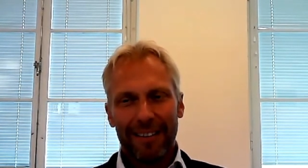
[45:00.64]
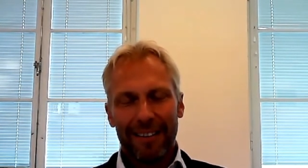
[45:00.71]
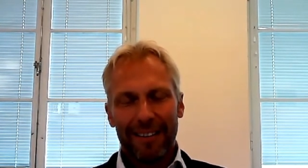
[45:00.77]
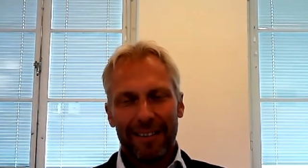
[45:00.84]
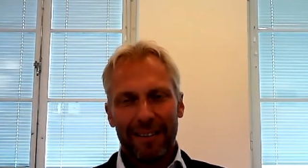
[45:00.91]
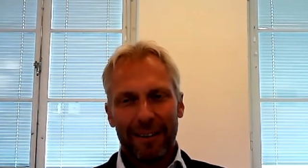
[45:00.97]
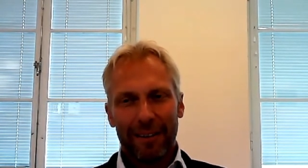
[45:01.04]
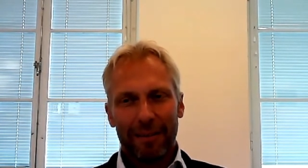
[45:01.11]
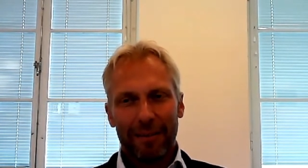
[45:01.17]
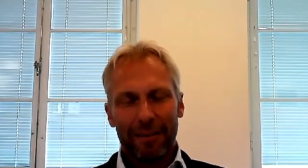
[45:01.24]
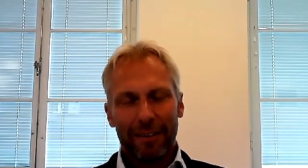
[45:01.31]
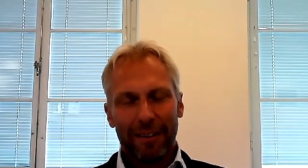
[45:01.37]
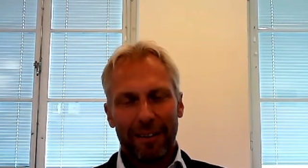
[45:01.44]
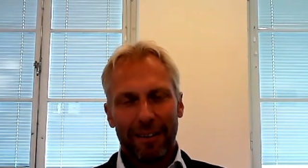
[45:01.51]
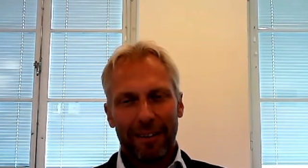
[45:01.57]
so that's
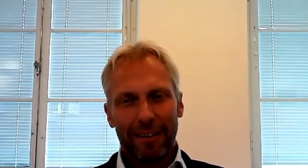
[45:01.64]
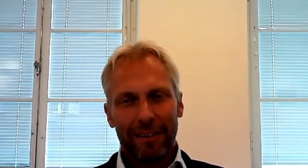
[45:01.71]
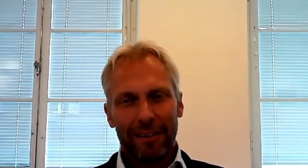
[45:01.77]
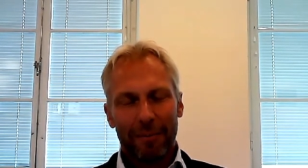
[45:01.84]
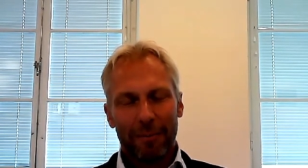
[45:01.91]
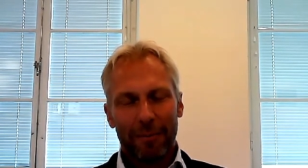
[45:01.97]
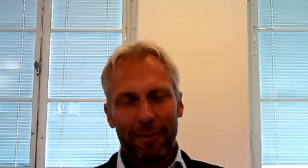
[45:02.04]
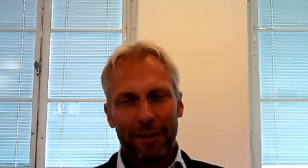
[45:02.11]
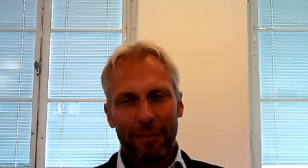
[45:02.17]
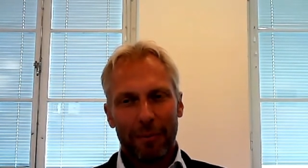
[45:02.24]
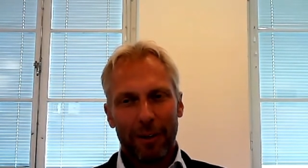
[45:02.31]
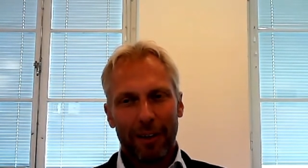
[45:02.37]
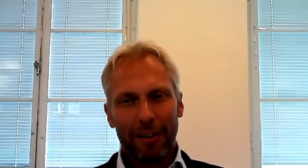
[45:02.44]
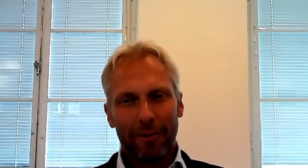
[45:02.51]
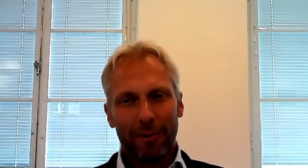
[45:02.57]
uh, at least some,
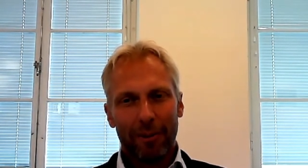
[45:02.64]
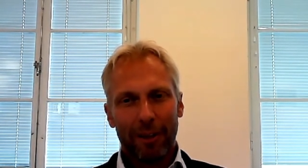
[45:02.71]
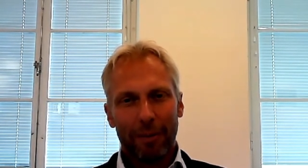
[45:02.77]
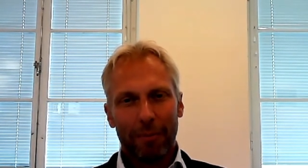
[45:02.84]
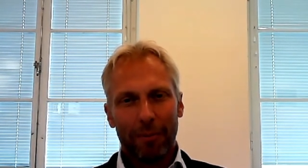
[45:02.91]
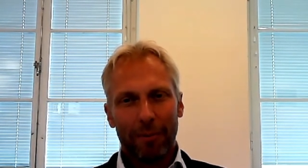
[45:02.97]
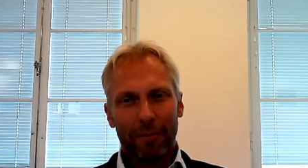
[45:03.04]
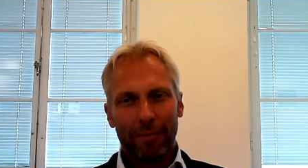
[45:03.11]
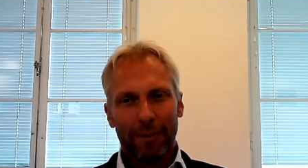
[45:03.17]
someone I looked up to.